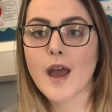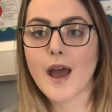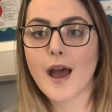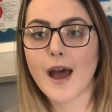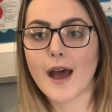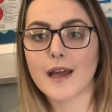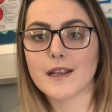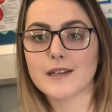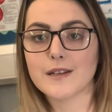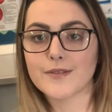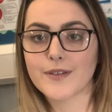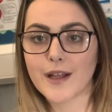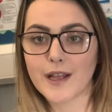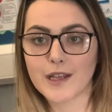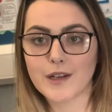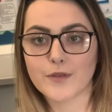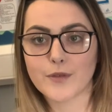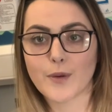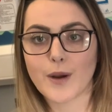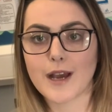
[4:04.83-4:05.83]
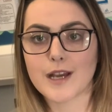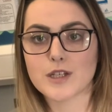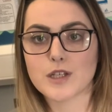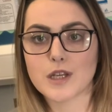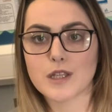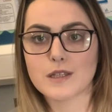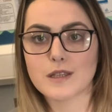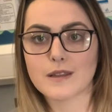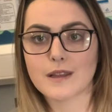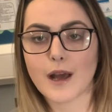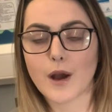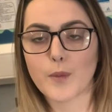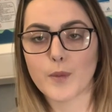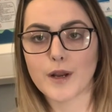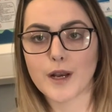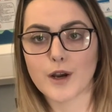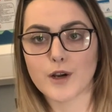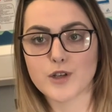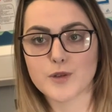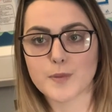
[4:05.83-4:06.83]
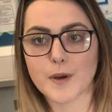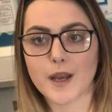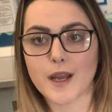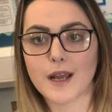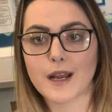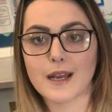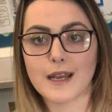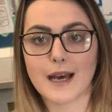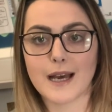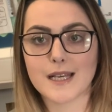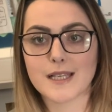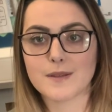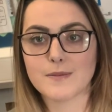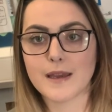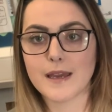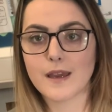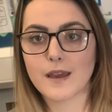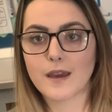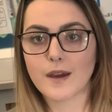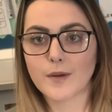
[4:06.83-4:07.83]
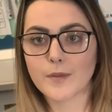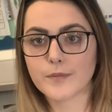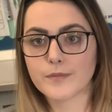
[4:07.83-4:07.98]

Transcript: and evaluative questions that we learned about last week.